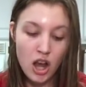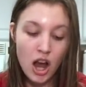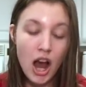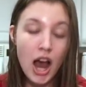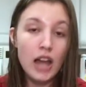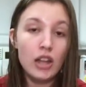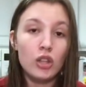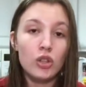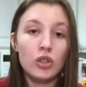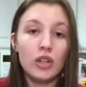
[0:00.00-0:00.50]

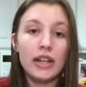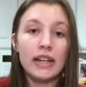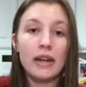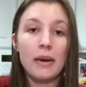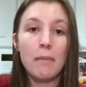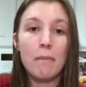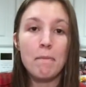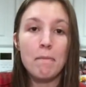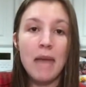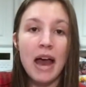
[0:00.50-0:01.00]
I look like
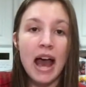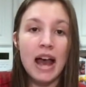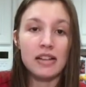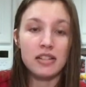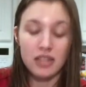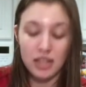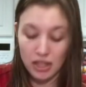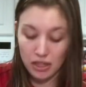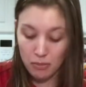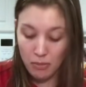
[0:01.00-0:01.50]
a
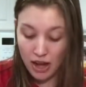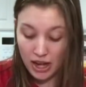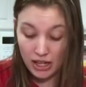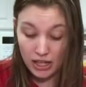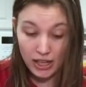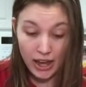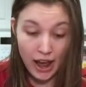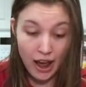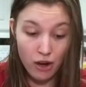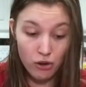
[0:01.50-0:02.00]
mess. Like my
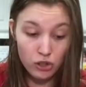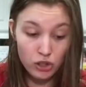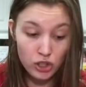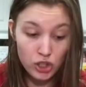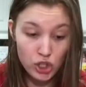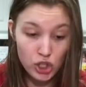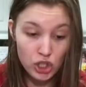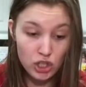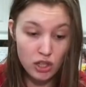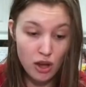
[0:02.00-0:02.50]
counter
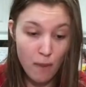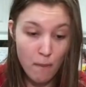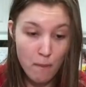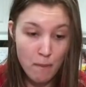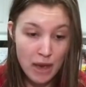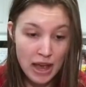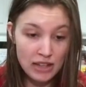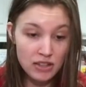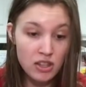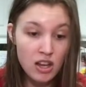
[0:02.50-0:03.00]
is just a
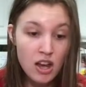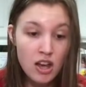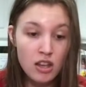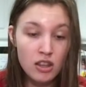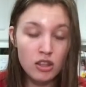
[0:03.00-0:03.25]
mess.